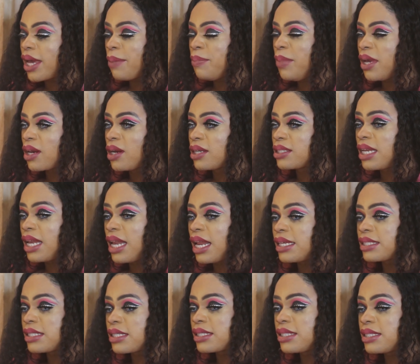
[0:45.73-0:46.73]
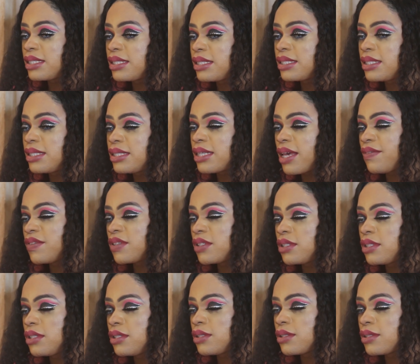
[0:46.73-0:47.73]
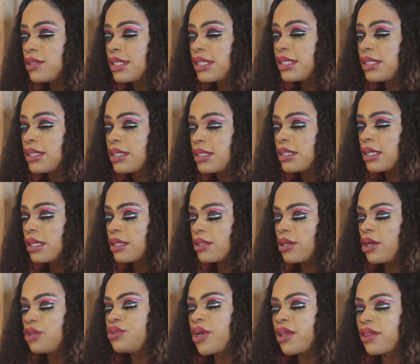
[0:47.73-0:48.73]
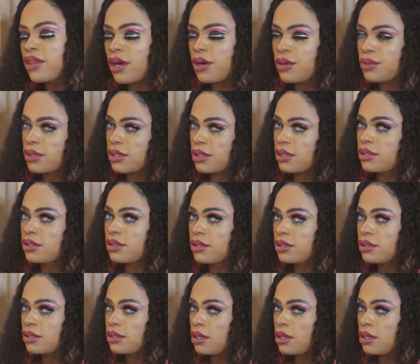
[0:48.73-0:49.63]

I make nothing less than 700,000 to 600,000.